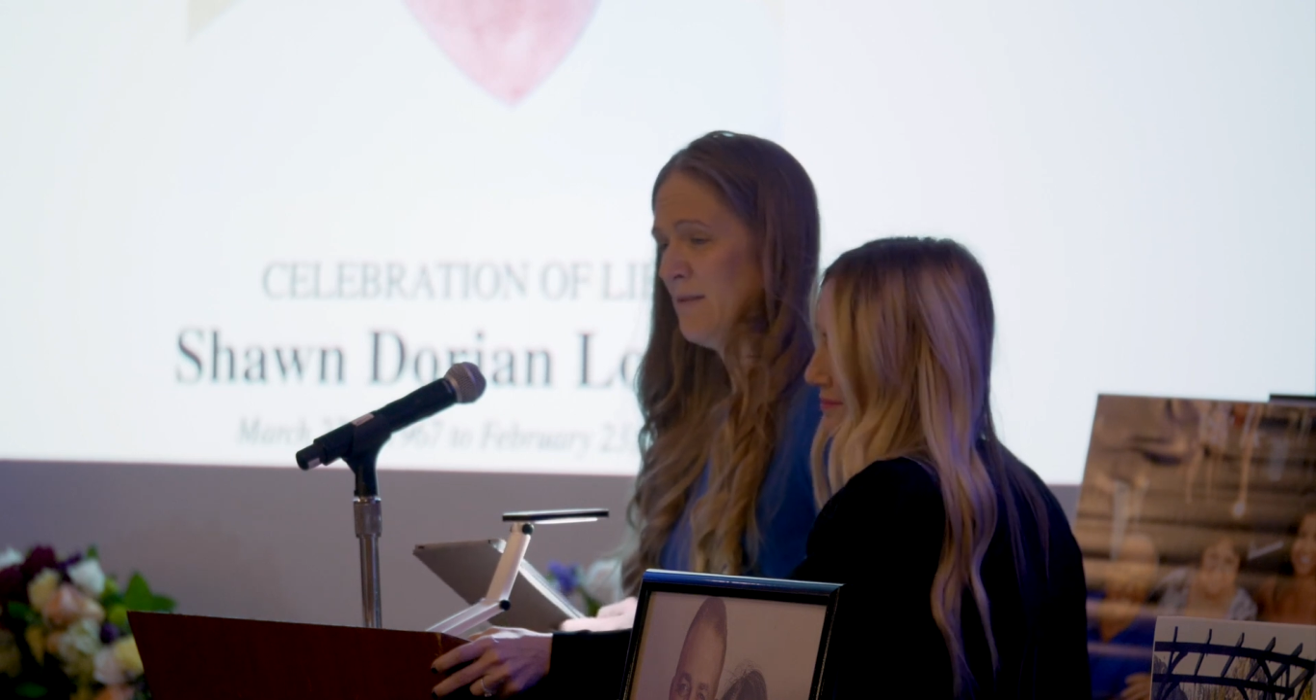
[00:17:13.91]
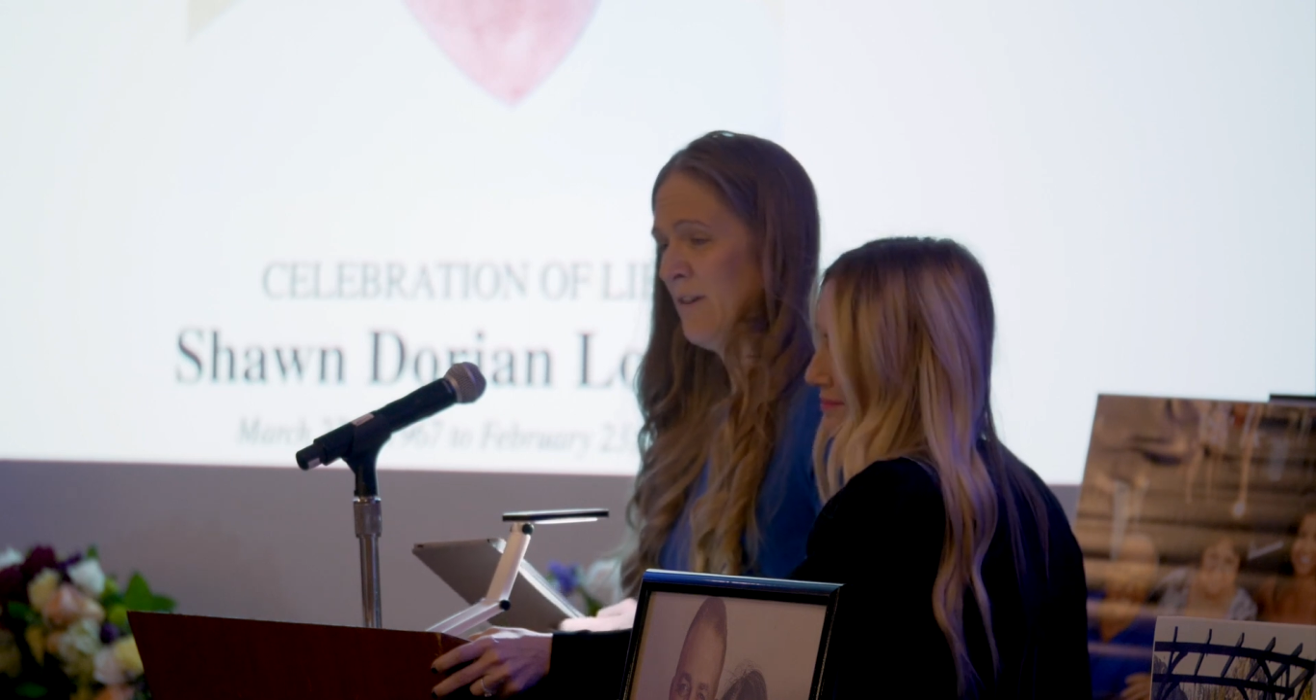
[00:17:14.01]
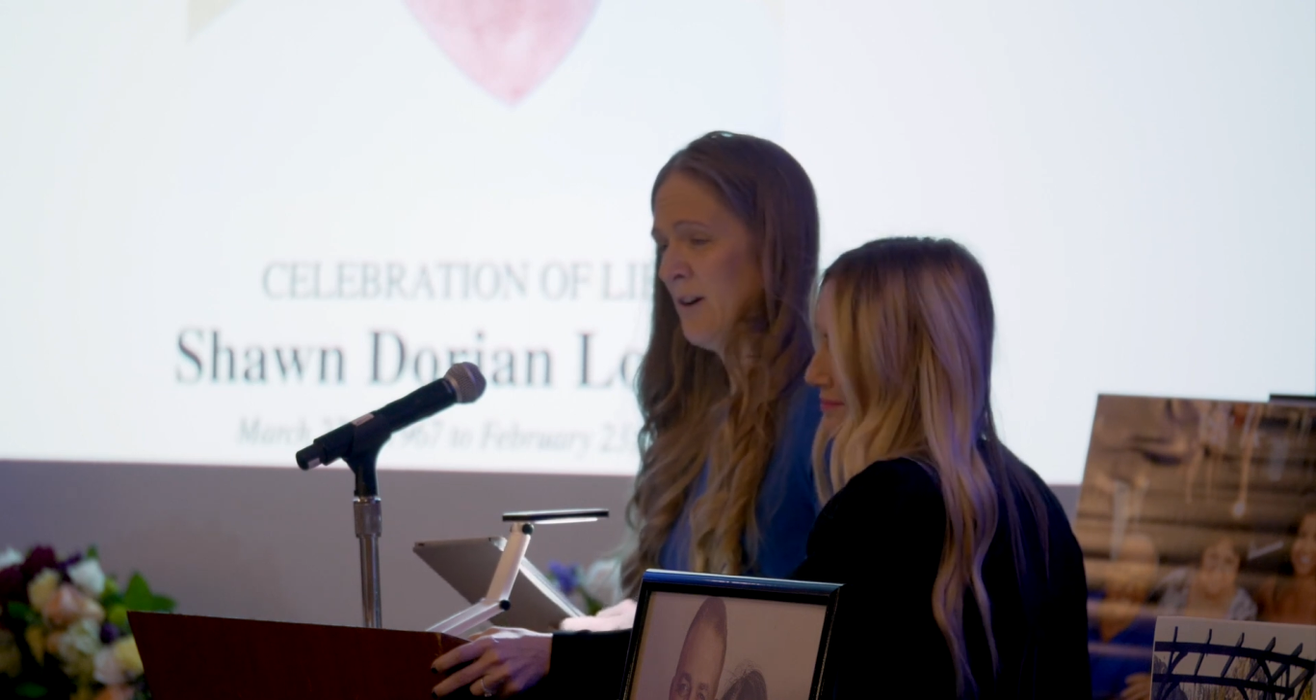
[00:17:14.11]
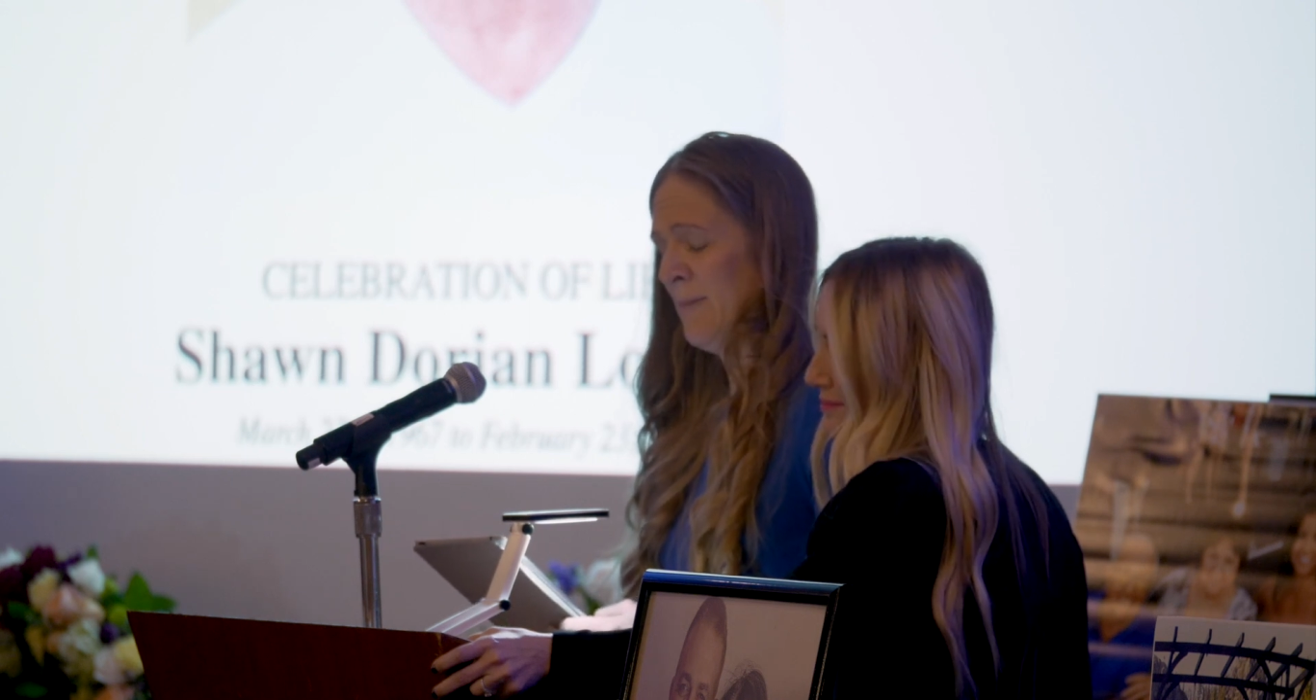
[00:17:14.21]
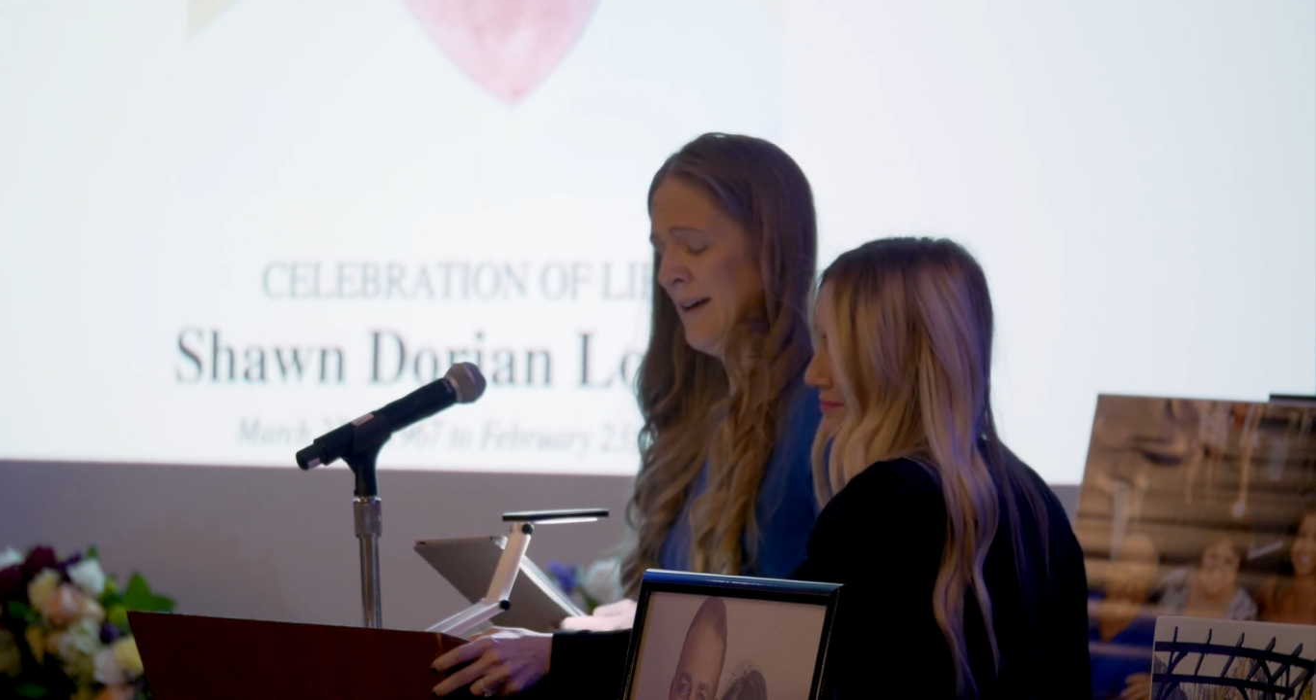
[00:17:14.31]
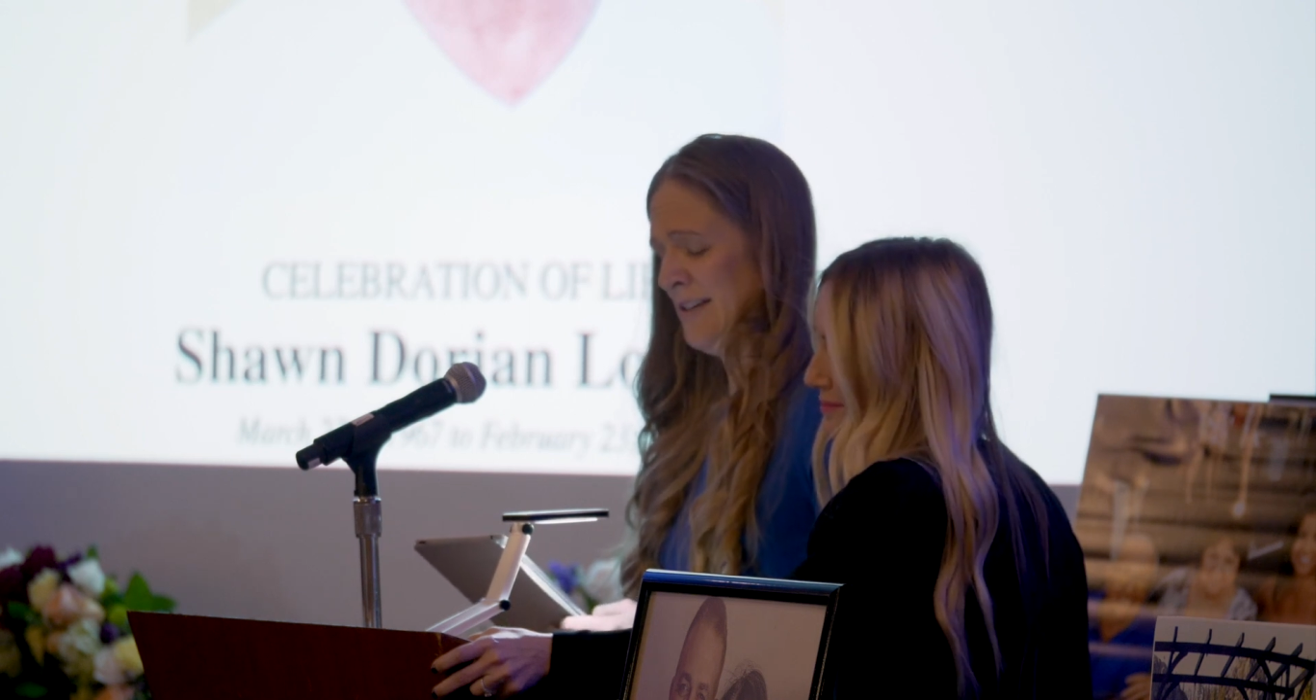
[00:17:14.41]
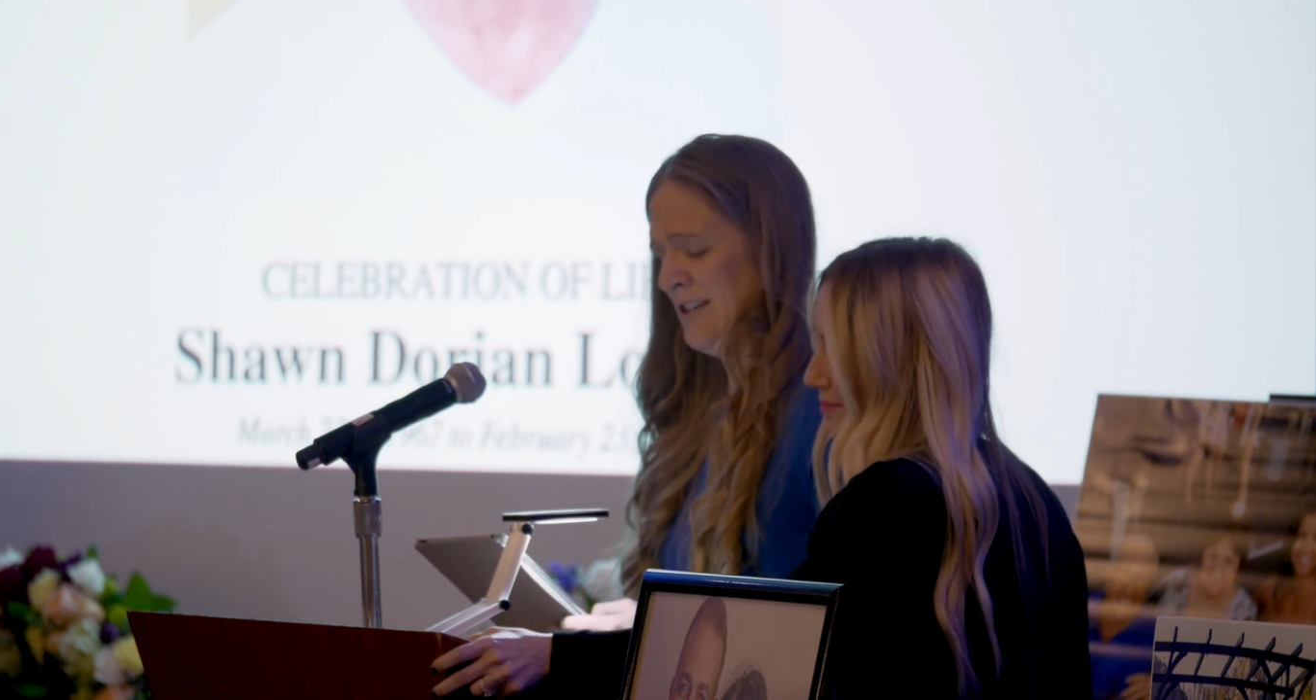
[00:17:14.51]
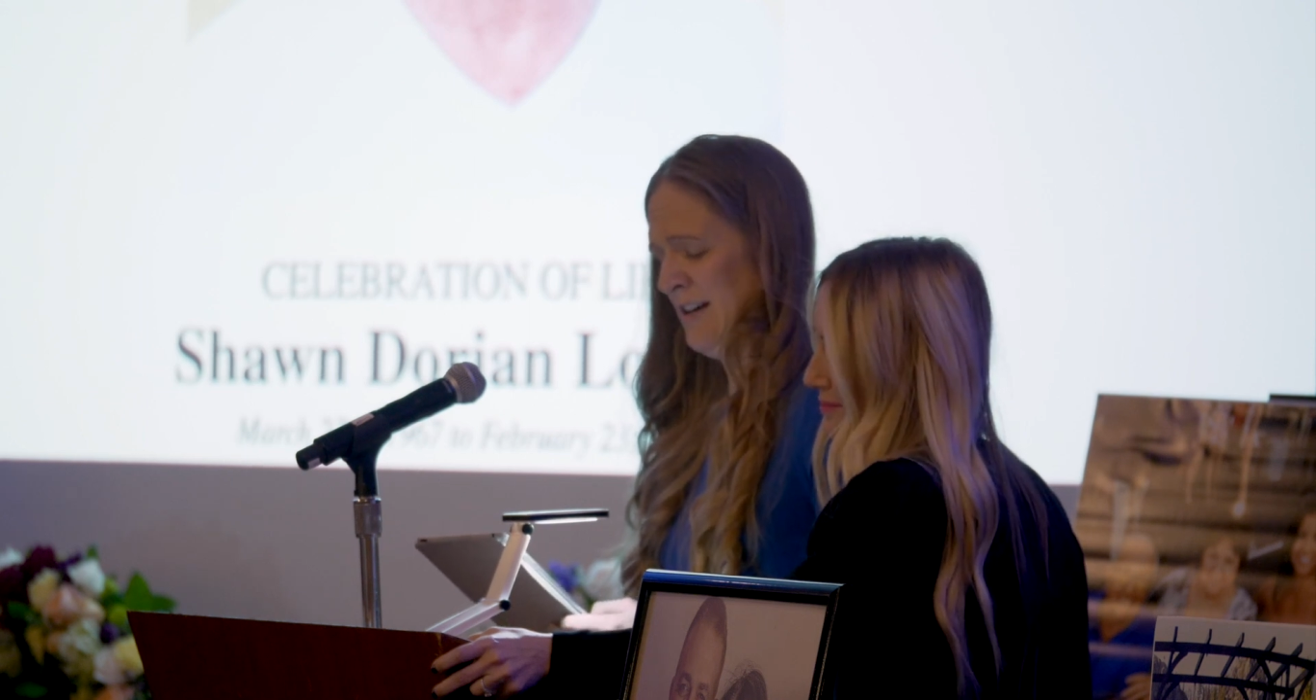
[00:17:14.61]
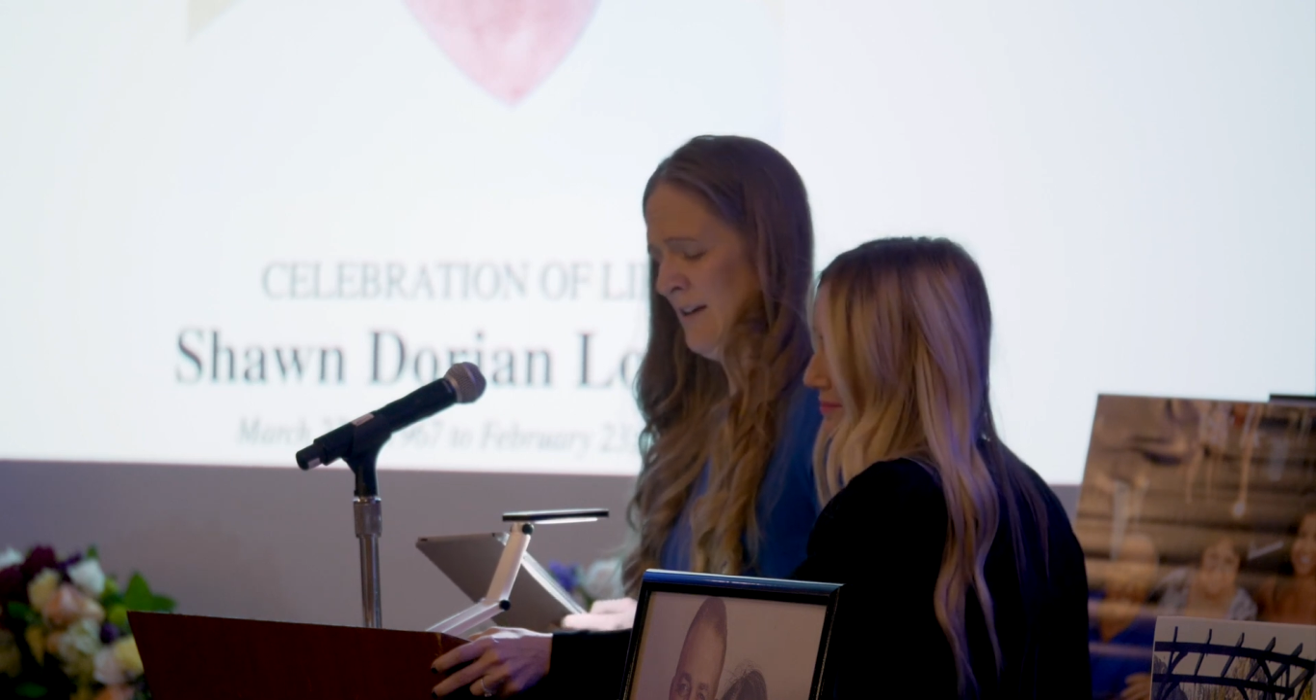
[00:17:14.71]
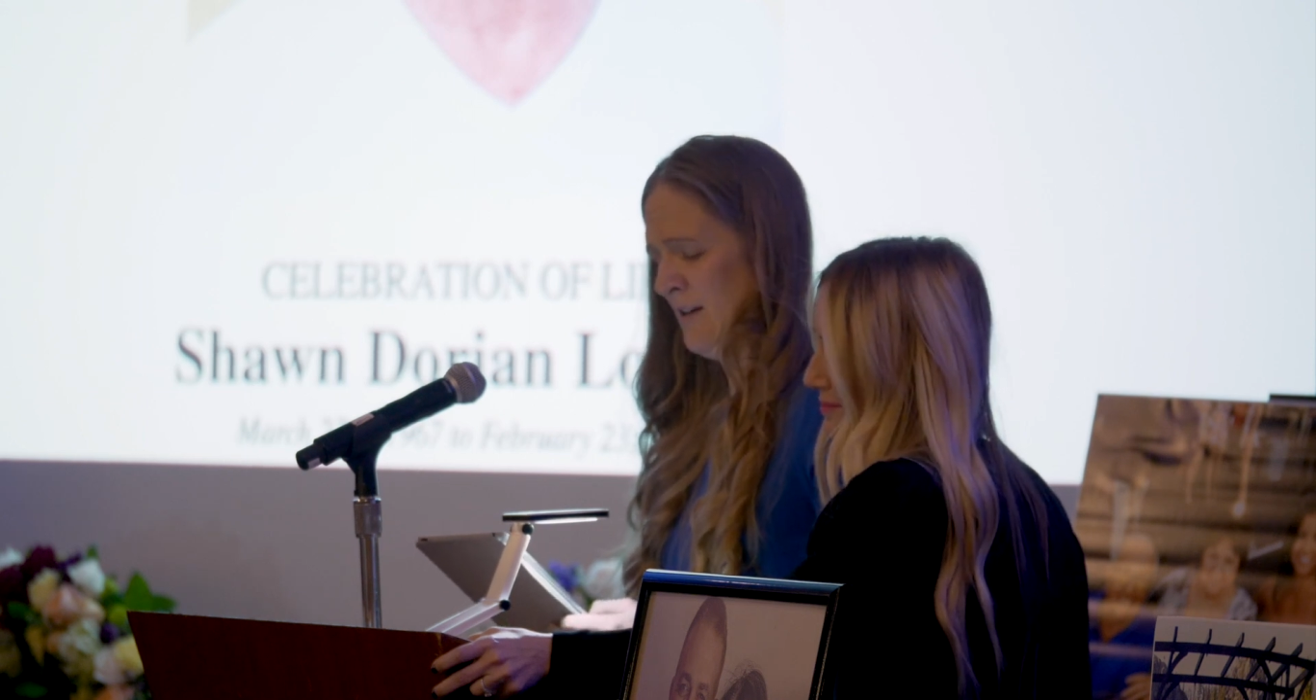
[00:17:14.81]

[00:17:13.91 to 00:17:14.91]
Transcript: you very much.